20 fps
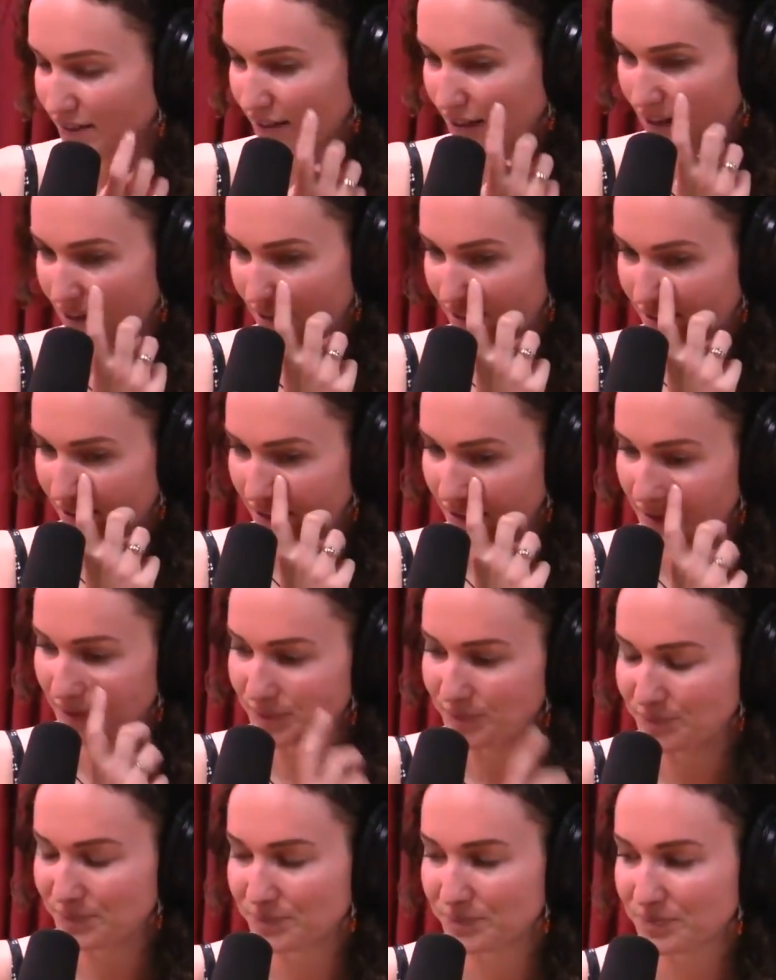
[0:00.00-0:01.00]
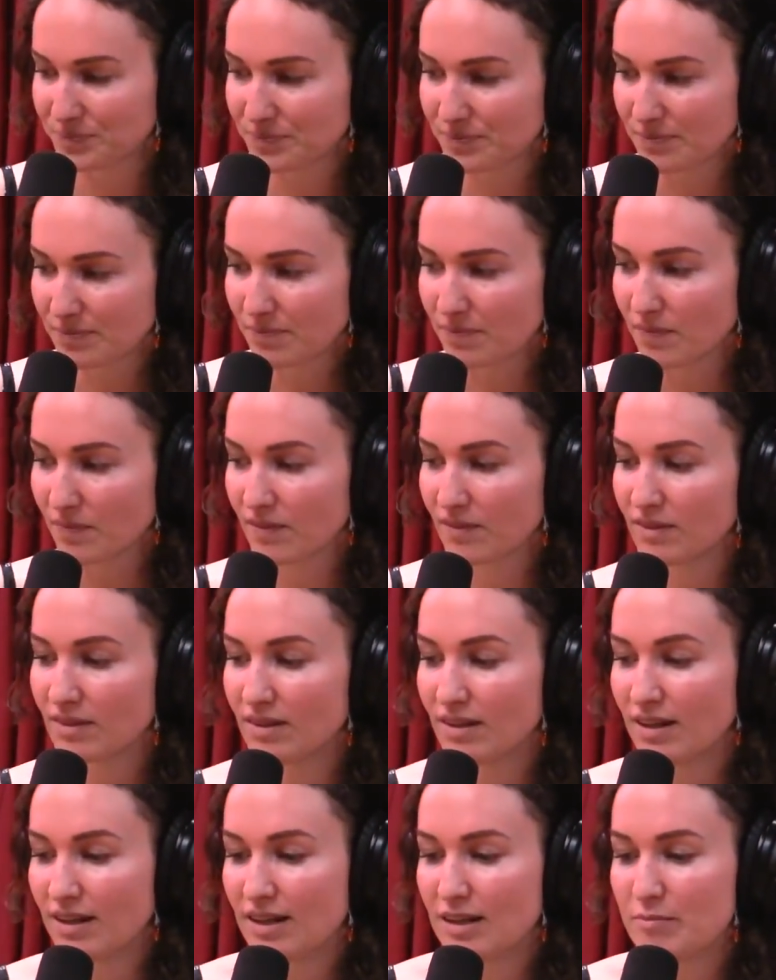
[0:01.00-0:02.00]
and um,
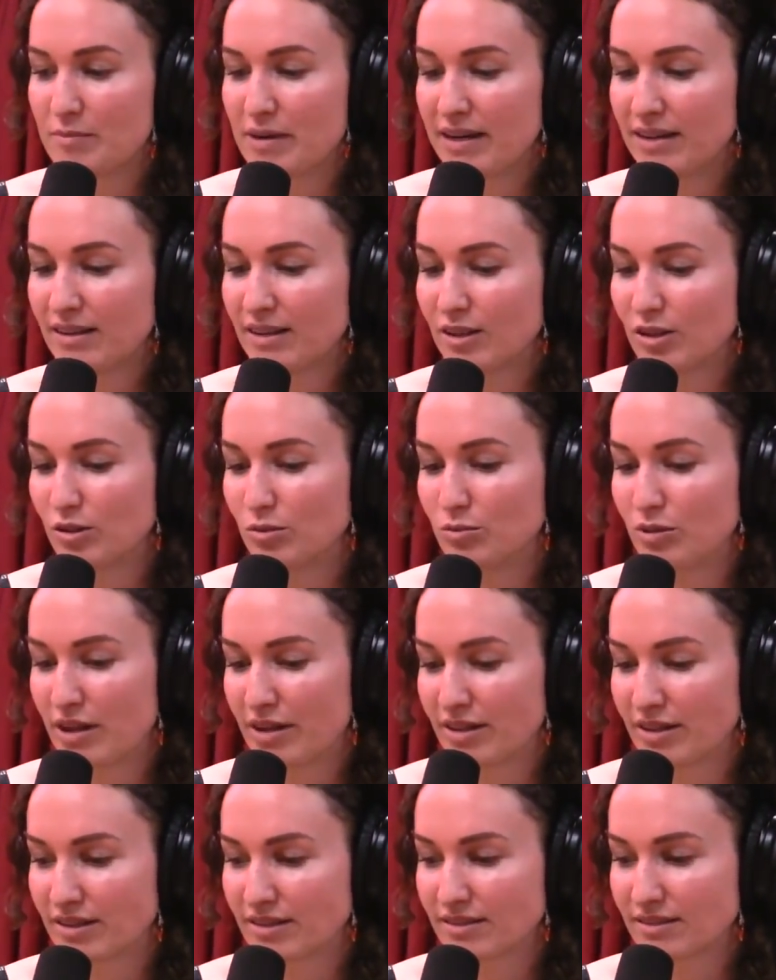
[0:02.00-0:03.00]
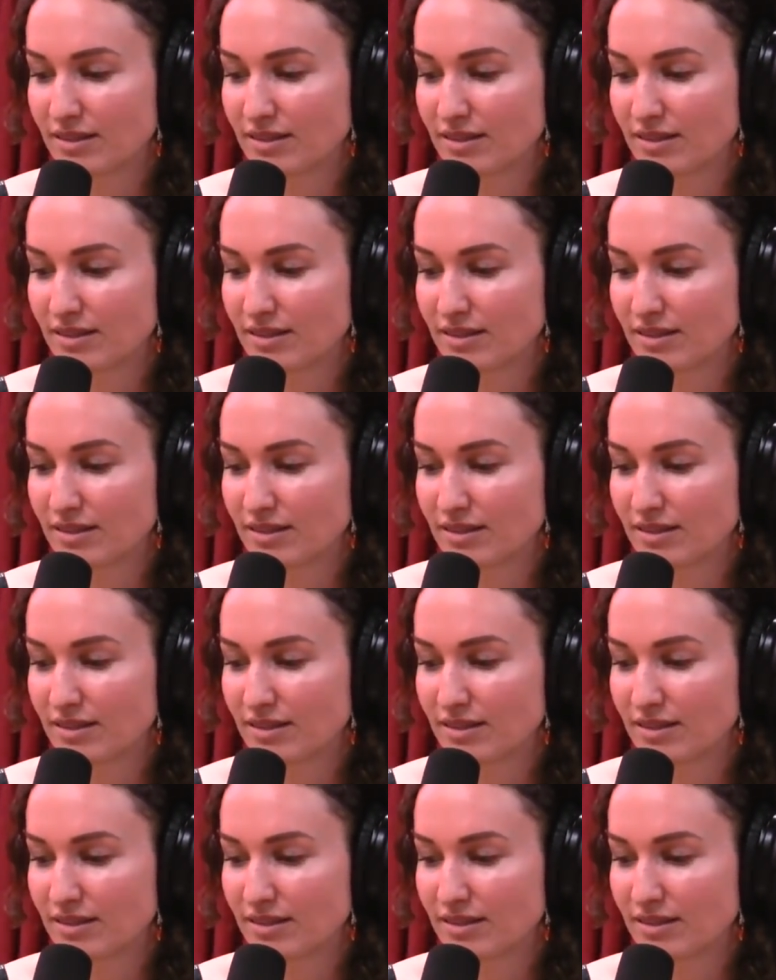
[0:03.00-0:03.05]
uh, my little brother.